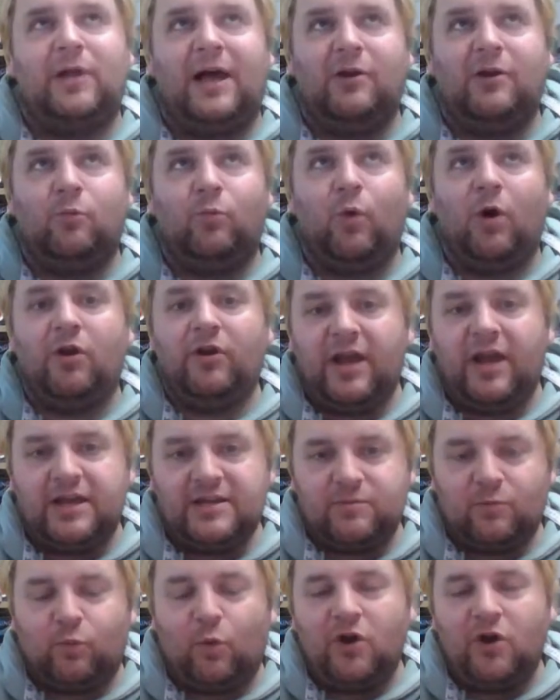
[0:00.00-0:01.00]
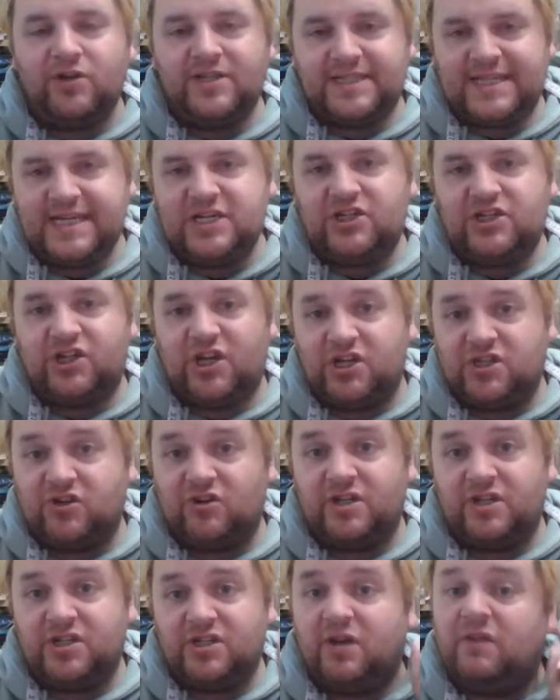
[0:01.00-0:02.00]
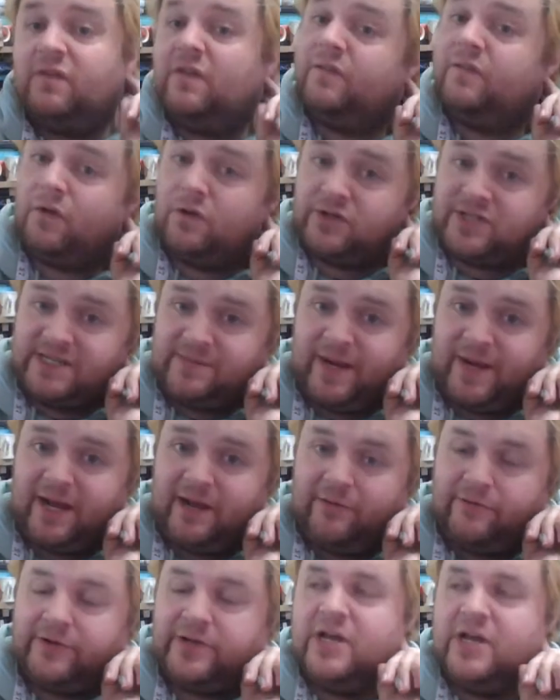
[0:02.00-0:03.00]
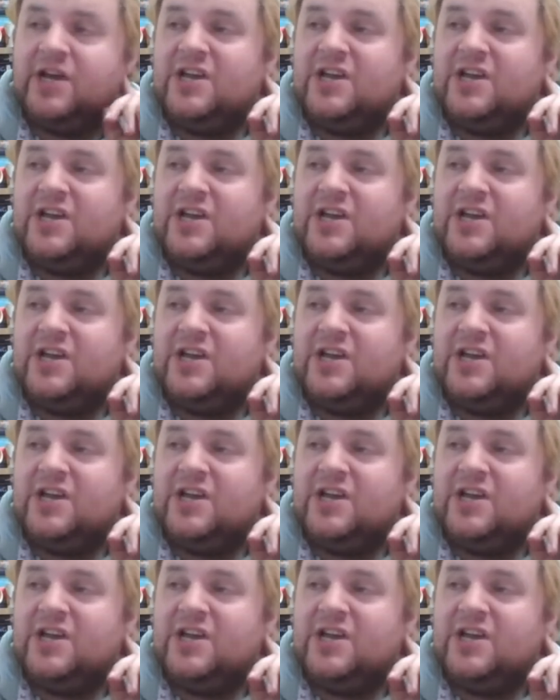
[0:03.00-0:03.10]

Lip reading: and one T-shirt has already sold for £40,